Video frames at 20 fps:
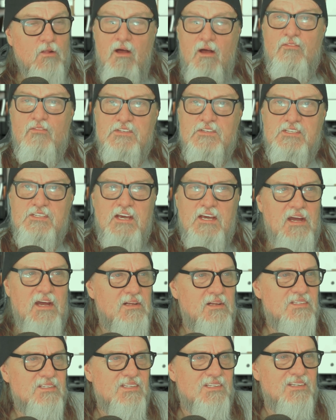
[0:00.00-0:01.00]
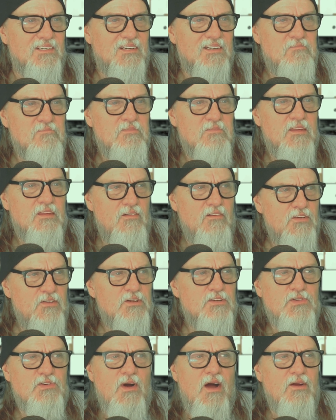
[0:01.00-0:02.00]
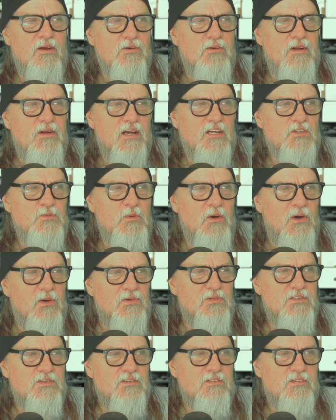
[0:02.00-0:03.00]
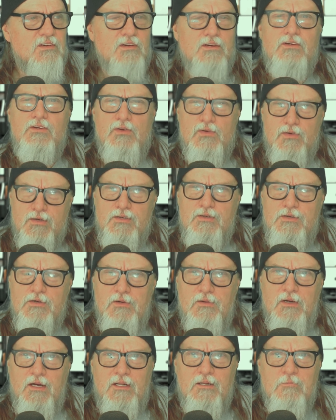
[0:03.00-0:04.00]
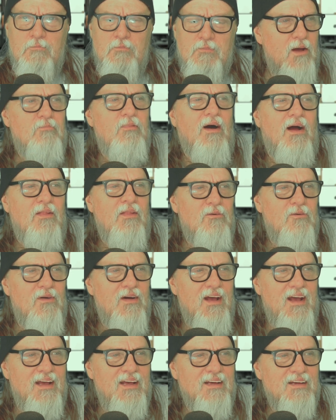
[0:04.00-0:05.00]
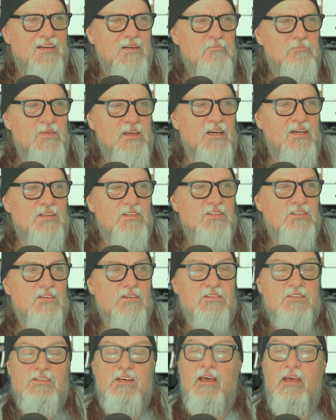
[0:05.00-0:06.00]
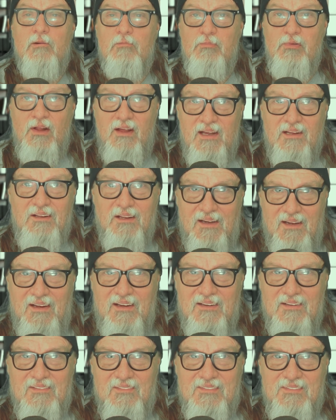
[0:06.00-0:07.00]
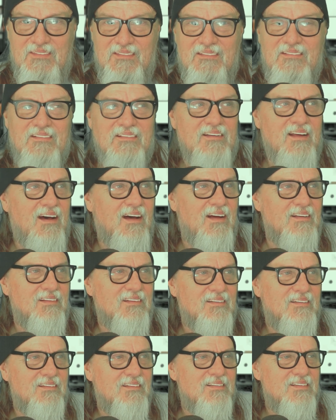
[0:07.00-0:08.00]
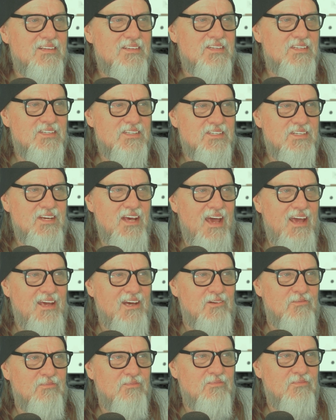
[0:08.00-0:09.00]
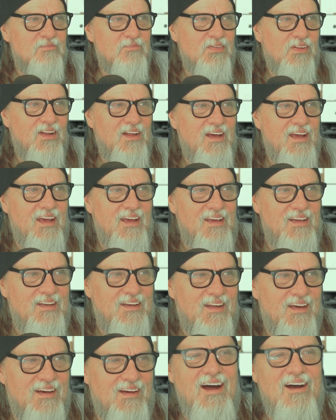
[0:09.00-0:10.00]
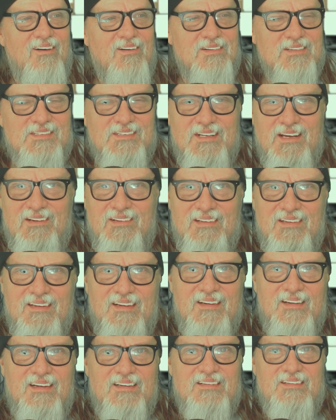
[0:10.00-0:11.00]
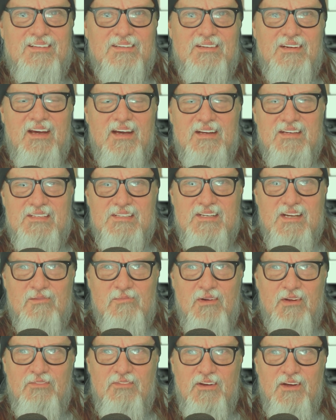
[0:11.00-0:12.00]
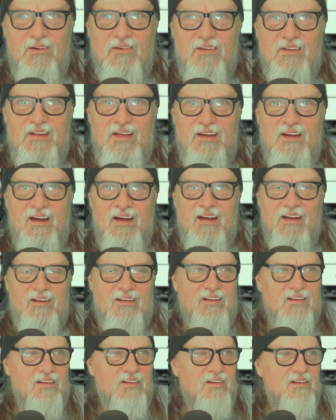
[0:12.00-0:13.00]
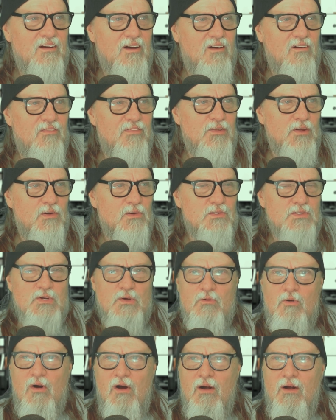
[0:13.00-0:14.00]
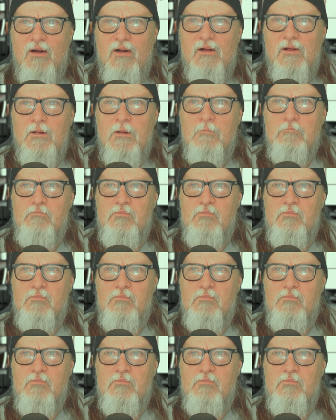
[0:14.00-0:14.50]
Love is the answer. Give it a try in your next post. You can do it. And by the way, it's say it plainly, not say it plain. I always like to kind of stick my finger in the eye of those who are